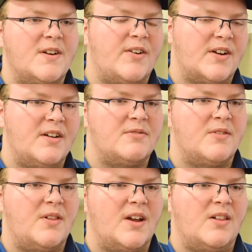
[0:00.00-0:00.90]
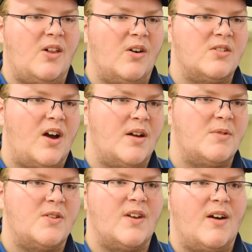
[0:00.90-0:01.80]
cooking for like a long
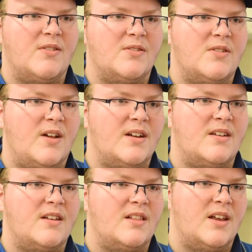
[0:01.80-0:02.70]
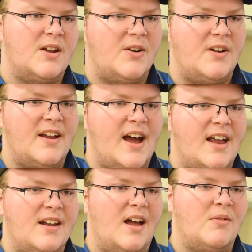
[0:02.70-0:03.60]
time, since I was like little and
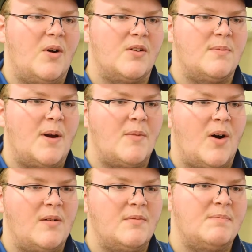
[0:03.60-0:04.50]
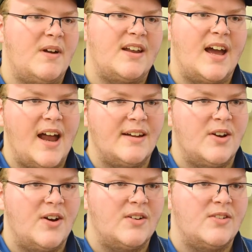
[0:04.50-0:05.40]
that, and I watched my mom and my dad
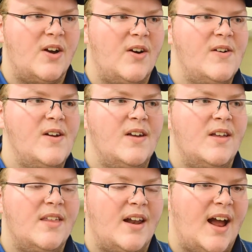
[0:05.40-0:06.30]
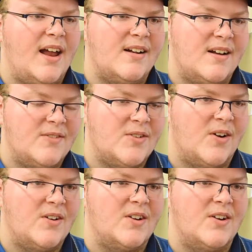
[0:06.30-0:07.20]
cook, so then I ended up
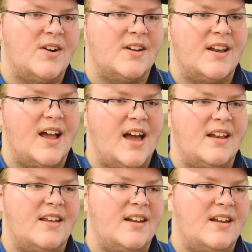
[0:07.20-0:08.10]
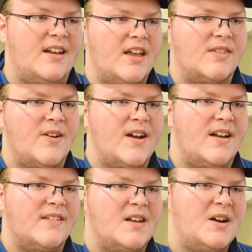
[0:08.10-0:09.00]
starting to cook and that. And then 8th
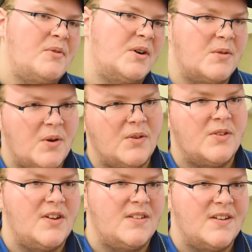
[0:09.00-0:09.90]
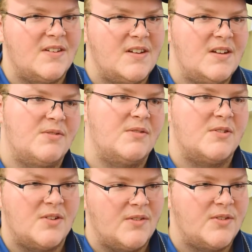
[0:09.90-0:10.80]
grade I said I want to enroll at CTC
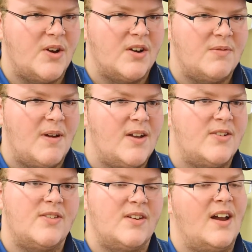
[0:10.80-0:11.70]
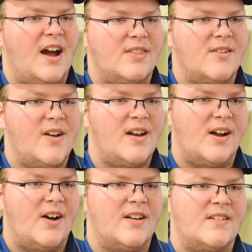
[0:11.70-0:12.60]
for Service Occupations, and 9th grade
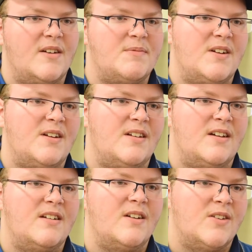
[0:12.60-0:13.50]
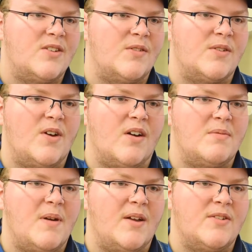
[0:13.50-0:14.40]
I got accepted in Service
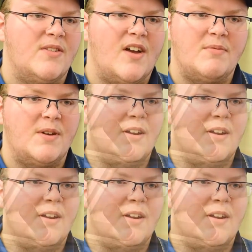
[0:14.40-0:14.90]
Occupations. I've been